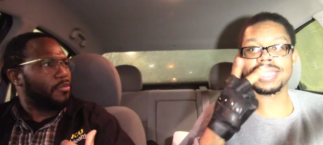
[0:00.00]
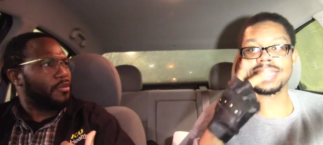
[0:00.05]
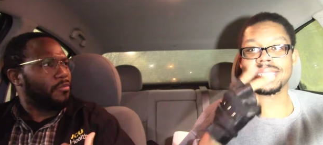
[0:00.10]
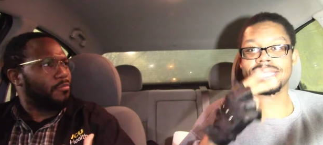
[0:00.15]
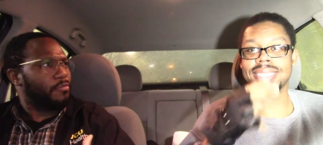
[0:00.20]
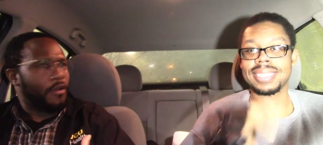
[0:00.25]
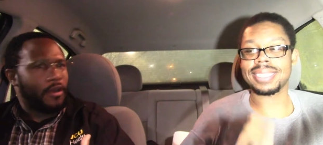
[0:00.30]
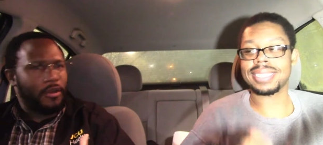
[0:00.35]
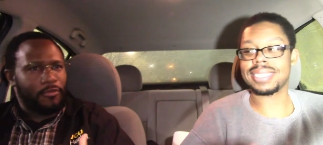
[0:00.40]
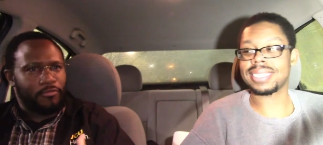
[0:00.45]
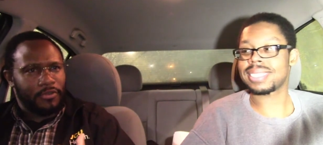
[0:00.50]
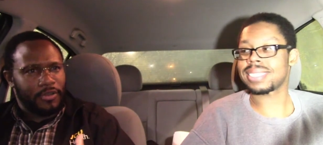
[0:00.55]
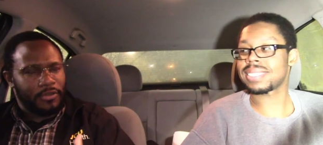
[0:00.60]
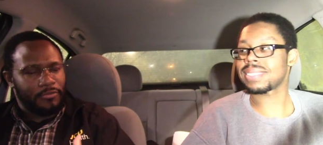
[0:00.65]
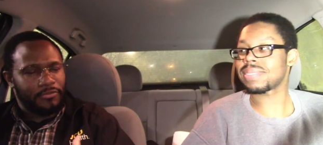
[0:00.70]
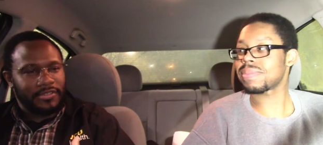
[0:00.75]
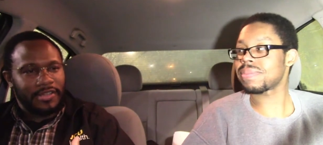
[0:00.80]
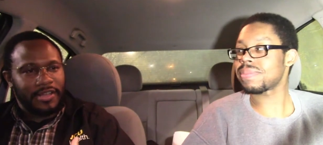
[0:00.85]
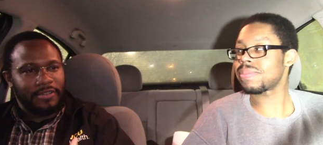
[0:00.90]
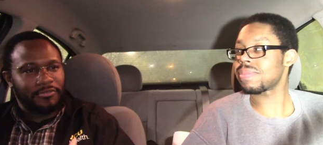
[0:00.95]
Speaker 1: the part when they was
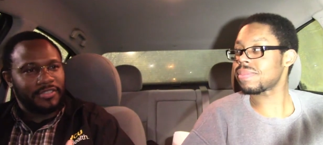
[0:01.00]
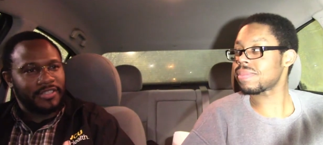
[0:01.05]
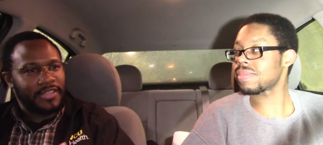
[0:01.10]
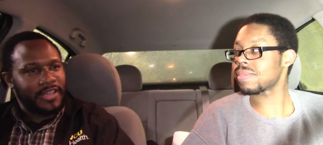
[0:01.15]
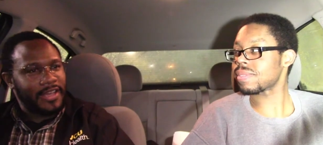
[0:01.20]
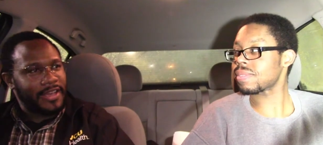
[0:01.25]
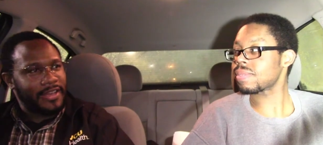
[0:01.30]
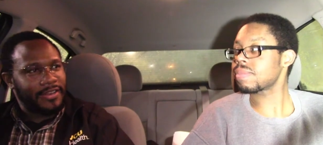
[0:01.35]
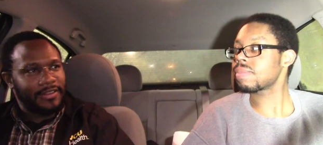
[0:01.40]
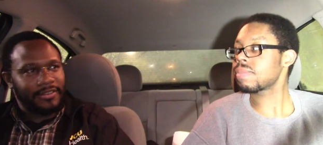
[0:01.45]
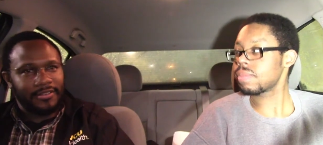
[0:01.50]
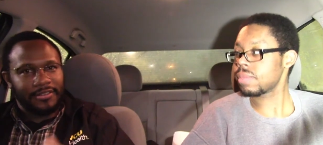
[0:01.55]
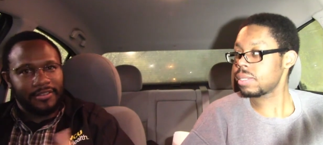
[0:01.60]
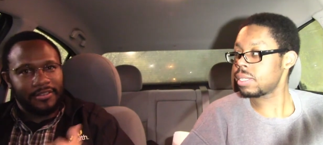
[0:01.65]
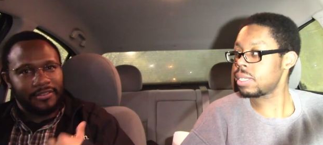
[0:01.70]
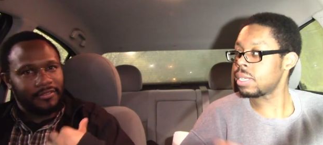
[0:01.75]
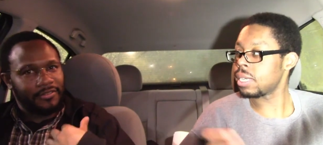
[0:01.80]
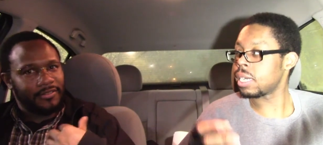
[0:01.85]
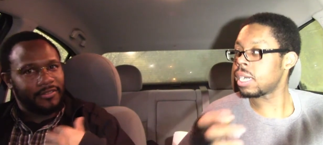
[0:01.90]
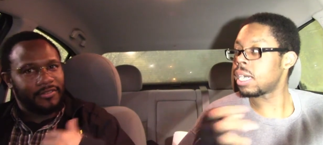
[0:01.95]
outside and
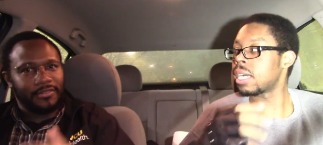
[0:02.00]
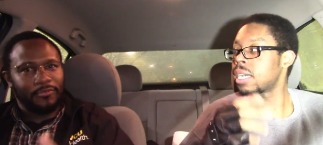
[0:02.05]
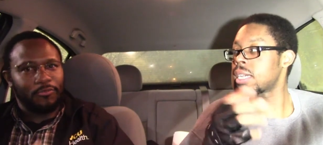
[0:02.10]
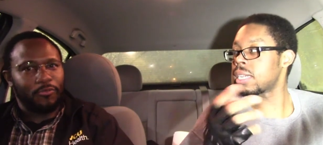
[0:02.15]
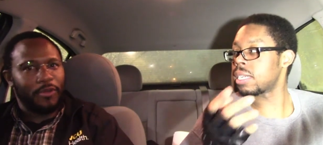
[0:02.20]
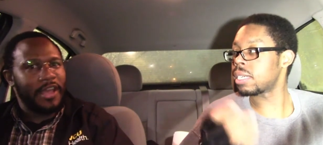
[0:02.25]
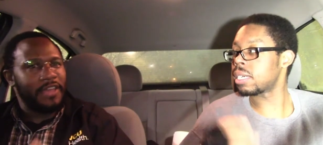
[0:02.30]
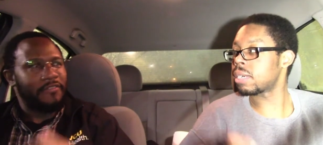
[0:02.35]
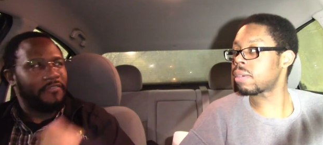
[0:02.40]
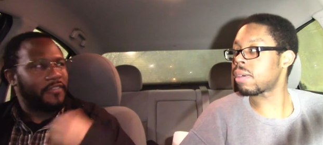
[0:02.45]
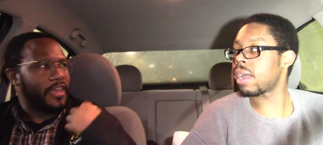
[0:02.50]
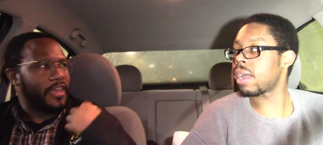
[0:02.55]
you know, the wife and